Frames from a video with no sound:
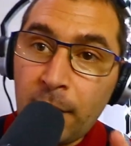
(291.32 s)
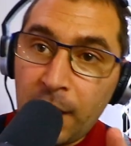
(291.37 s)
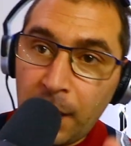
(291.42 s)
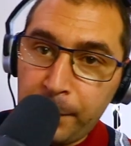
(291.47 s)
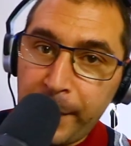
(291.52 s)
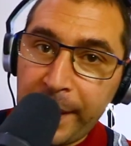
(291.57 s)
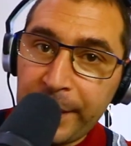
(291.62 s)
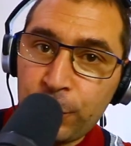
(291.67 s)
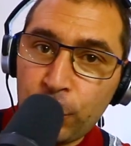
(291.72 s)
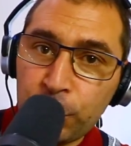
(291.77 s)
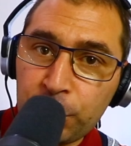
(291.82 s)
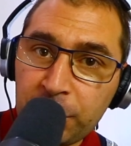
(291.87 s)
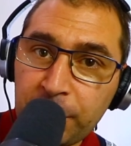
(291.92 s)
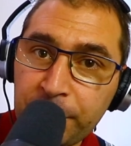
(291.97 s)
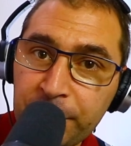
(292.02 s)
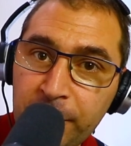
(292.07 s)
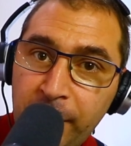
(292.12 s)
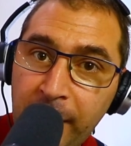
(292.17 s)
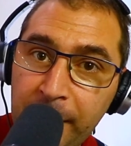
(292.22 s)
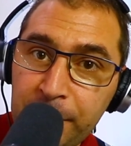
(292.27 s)
Make sure to
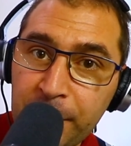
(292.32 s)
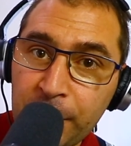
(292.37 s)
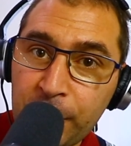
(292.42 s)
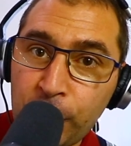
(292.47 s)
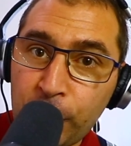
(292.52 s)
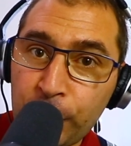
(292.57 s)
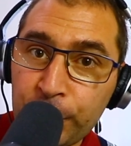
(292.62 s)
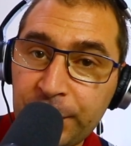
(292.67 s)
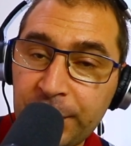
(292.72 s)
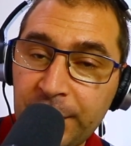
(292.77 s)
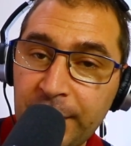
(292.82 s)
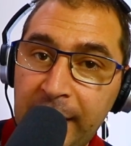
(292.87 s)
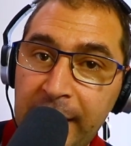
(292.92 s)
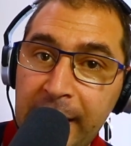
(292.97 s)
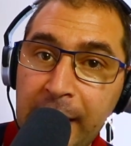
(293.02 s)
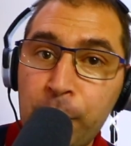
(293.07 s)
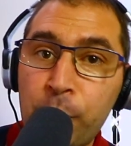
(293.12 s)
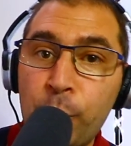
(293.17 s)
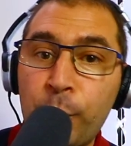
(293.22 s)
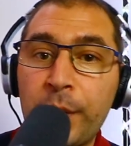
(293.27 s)
subscribe, because
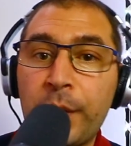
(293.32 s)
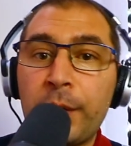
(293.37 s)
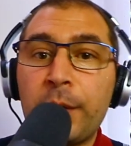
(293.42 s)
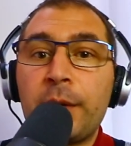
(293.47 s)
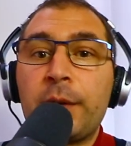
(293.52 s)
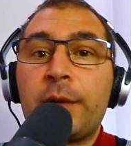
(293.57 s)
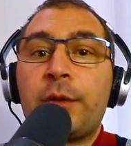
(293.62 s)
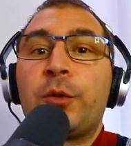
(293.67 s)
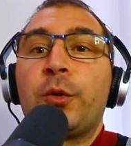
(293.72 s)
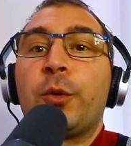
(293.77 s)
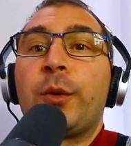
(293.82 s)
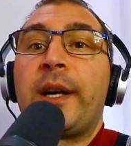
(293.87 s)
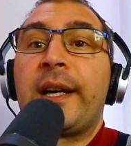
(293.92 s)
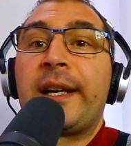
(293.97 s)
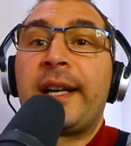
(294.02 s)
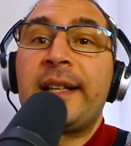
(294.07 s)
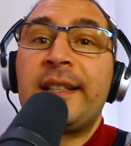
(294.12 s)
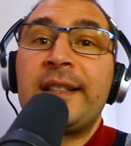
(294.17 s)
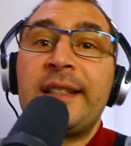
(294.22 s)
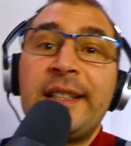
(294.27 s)
I will do
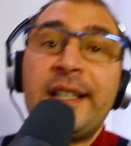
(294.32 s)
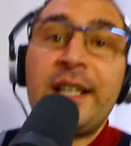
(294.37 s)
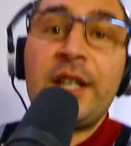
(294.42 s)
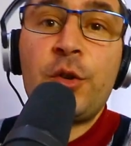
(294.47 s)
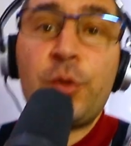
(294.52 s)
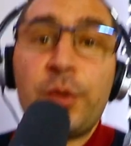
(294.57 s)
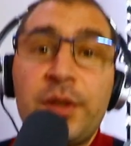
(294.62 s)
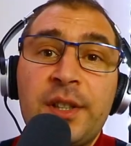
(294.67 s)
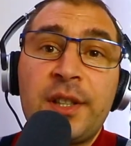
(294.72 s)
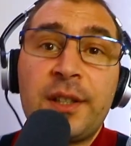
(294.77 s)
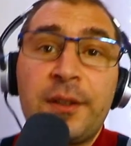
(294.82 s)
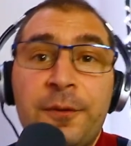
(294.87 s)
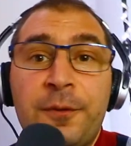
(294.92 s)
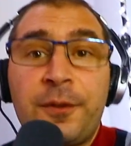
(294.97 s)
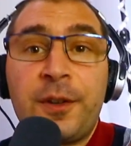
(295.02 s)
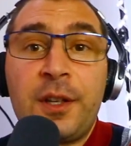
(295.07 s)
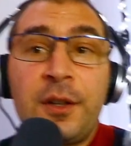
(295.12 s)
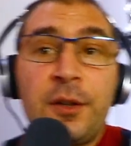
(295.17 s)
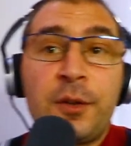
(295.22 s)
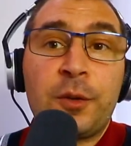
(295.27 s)
another interesting
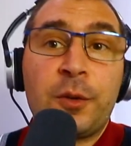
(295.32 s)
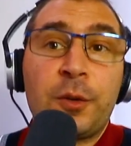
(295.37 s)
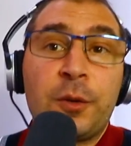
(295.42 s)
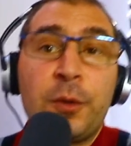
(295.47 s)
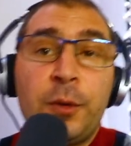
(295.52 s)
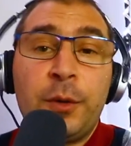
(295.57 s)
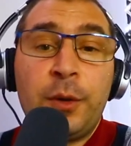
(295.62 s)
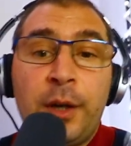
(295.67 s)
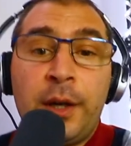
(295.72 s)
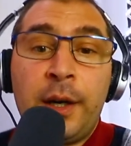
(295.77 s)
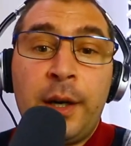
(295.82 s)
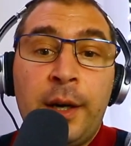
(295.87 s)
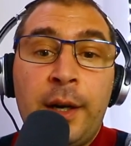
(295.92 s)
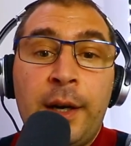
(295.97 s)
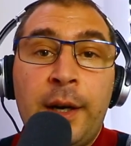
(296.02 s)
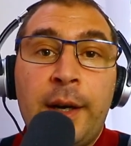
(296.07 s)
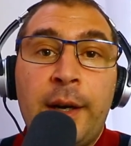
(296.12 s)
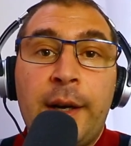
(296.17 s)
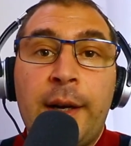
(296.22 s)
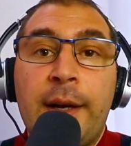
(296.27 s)
video.
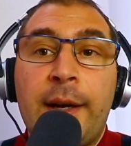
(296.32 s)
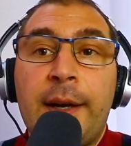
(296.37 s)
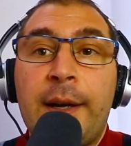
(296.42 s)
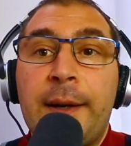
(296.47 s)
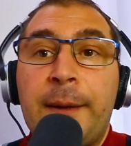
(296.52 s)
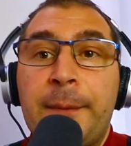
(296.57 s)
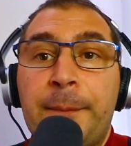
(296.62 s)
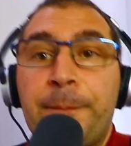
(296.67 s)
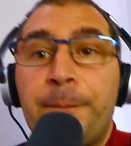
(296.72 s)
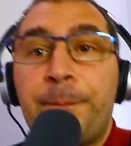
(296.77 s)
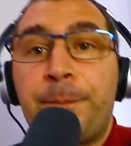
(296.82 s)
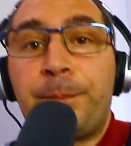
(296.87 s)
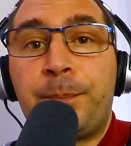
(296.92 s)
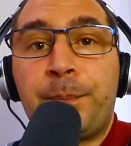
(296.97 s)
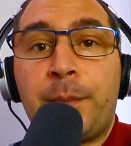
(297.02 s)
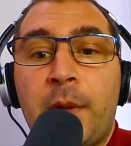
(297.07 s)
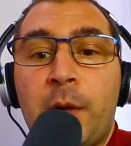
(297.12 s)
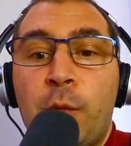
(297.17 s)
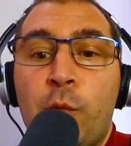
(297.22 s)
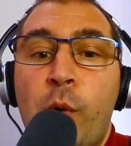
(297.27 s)

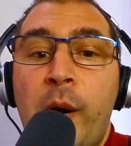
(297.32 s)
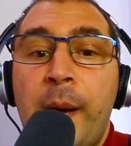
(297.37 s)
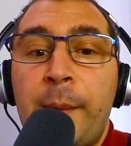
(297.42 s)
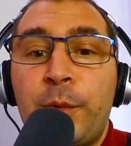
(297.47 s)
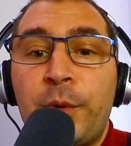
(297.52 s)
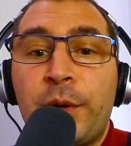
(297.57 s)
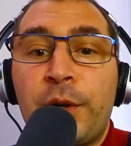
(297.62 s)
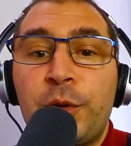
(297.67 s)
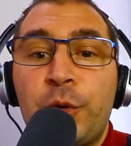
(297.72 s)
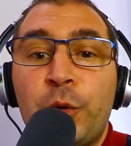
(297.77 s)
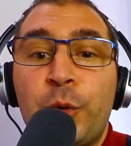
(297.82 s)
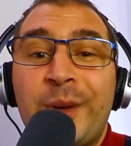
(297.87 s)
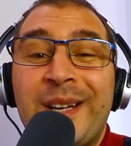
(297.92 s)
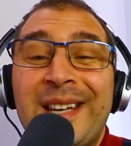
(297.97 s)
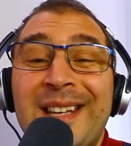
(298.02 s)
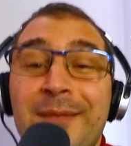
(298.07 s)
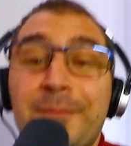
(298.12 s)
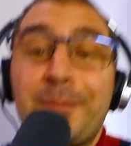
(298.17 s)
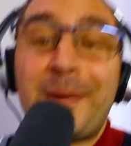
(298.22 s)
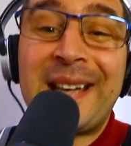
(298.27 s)
What I'm gonna do
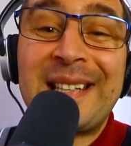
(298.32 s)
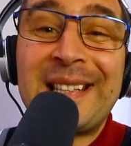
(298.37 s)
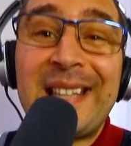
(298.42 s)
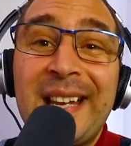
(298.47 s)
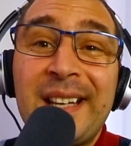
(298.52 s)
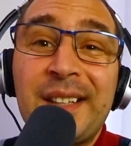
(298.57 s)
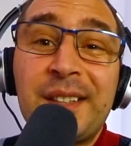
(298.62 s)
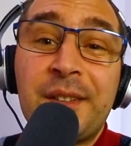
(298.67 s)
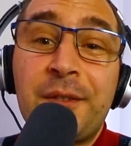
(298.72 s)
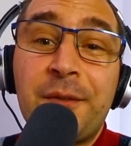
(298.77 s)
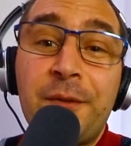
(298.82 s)
in my next